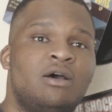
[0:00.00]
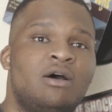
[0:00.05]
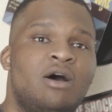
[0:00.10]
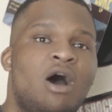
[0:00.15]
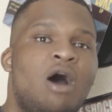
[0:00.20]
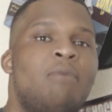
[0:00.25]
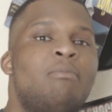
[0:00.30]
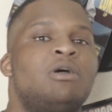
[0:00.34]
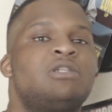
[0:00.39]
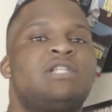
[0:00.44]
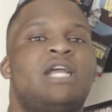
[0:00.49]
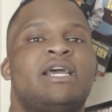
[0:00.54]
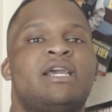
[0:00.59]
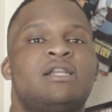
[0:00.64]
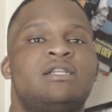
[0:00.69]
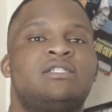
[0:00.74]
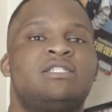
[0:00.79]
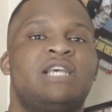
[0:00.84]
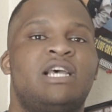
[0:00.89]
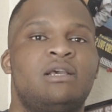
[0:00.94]
Almost like
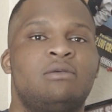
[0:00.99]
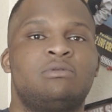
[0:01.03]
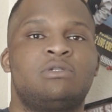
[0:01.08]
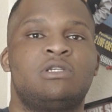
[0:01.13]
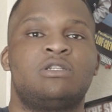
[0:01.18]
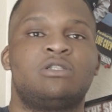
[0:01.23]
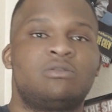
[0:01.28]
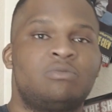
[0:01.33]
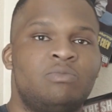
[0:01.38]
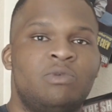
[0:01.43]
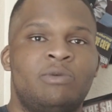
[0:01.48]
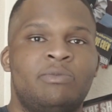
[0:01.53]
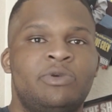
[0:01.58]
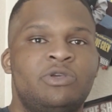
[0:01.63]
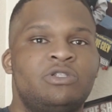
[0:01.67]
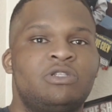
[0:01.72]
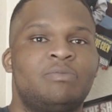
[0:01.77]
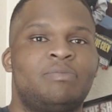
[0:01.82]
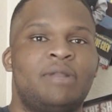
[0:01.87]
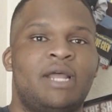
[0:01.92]
in the same sense. Remember we
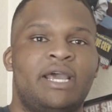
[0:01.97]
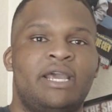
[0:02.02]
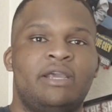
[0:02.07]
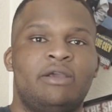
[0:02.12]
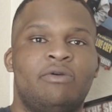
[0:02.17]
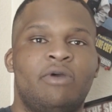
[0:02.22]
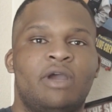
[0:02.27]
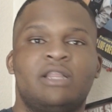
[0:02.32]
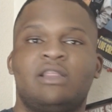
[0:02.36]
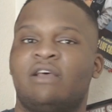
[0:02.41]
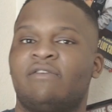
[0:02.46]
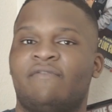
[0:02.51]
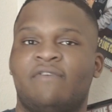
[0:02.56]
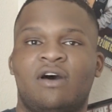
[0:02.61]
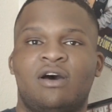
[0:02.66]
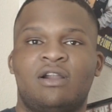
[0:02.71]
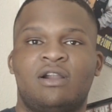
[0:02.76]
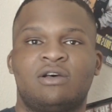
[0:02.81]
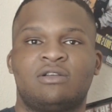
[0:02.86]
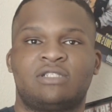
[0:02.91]
used to play Grand Theft
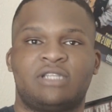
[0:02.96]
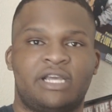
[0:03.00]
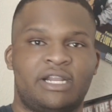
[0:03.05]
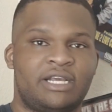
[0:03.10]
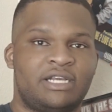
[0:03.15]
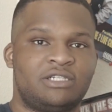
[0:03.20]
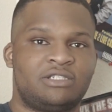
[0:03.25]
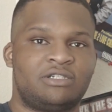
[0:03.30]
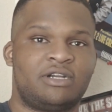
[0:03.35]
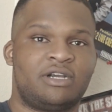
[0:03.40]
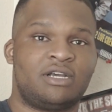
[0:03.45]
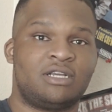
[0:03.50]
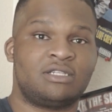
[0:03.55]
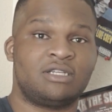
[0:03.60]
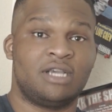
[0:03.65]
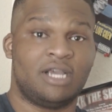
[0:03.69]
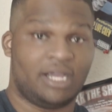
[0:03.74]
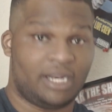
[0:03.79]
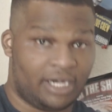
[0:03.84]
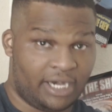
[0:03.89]
Auto, San Andreas.
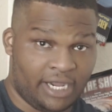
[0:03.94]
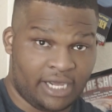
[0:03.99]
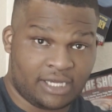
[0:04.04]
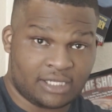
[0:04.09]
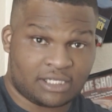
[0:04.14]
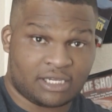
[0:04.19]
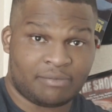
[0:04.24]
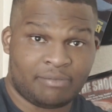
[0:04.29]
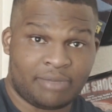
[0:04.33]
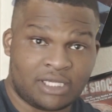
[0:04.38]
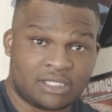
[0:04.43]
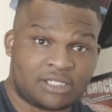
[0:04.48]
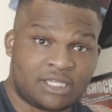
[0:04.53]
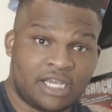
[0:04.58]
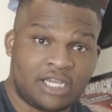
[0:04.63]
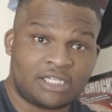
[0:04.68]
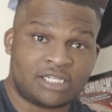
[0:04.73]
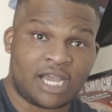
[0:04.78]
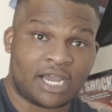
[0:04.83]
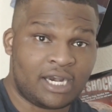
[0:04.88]
Niggas can be
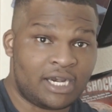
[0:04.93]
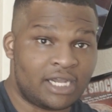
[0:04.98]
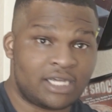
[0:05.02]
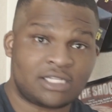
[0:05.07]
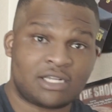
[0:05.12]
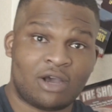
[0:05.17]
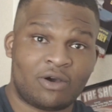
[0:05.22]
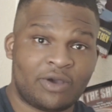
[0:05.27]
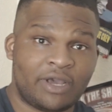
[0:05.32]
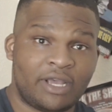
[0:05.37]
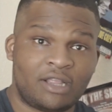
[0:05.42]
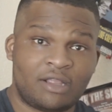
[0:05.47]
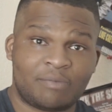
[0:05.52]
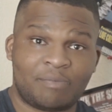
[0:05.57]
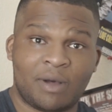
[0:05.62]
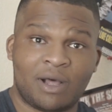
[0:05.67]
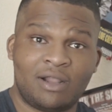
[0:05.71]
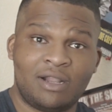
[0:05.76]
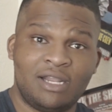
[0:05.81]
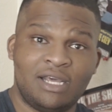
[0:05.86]
CJ. Niggas go hit the
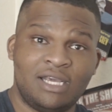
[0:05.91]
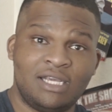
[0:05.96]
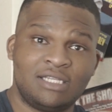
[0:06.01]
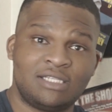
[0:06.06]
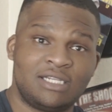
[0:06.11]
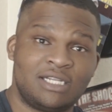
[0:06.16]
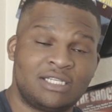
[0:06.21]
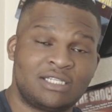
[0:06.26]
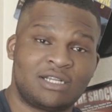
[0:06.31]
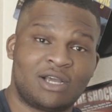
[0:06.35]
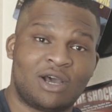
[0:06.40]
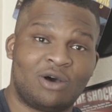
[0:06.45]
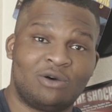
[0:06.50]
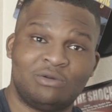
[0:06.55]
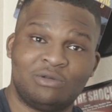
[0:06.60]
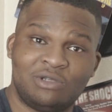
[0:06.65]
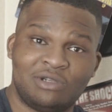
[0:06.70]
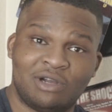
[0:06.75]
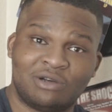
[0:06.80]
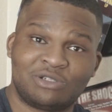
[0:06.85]
police. Niggas
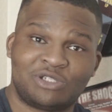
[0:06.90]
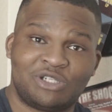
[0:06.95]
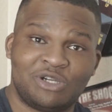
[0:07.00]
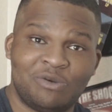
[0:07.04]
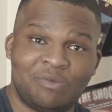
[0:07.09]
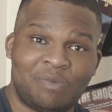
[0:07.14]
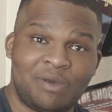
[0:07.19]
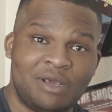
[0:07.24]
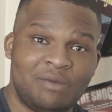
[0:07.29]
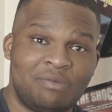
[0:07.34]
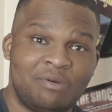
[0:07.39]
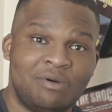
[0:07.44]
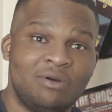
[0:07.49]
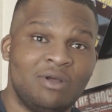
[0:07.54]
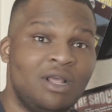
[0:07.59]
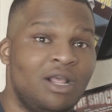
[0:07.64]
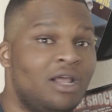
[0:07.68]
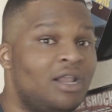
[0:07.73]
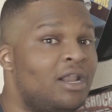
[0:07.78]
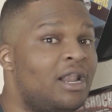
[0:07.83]
go, you know, shoot people.
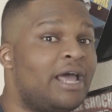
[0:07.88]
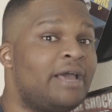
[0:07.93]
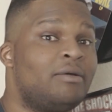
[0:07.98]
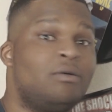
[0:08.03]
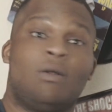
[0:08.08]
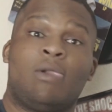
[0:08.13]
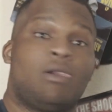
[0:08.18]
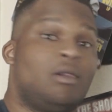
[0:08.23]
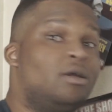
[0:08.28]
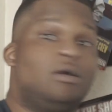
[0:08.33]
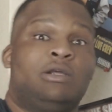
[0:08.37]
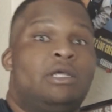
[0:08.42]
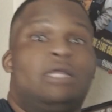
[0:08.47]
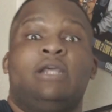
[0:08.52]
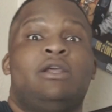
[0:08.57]
But ain't like, really do that.